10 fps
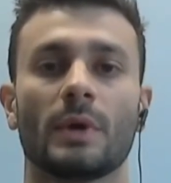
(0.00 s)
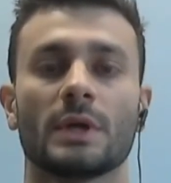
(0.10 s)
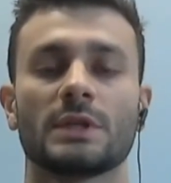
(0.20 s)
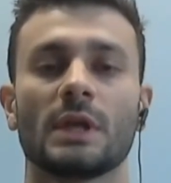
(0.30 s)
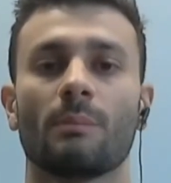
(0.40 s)

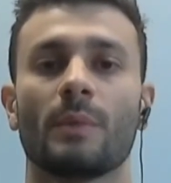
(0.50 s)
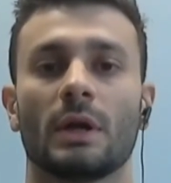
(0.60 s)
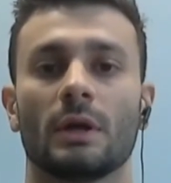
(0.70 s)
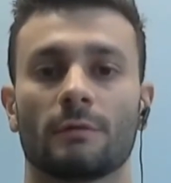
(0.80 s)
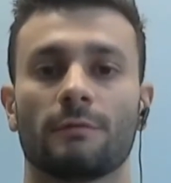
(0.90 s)
C
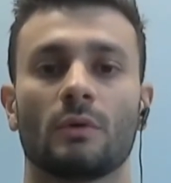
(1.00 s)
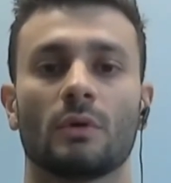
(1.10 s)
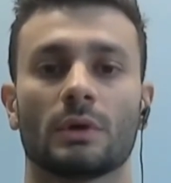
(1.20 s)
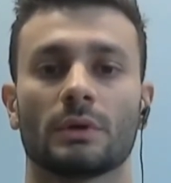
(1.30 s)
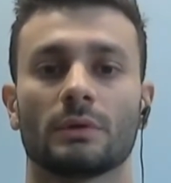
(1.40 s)
compiler
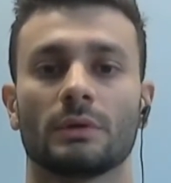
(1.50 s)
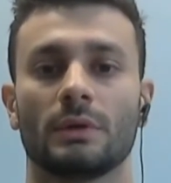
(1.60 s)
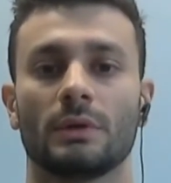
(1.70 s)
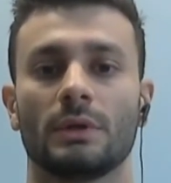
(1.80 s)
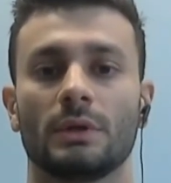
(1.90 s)
for
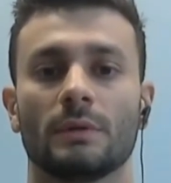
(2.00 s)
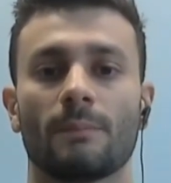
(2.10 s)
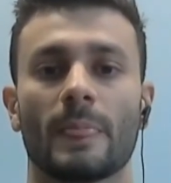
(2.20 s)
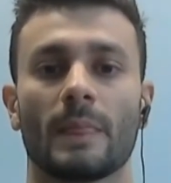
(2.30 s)
the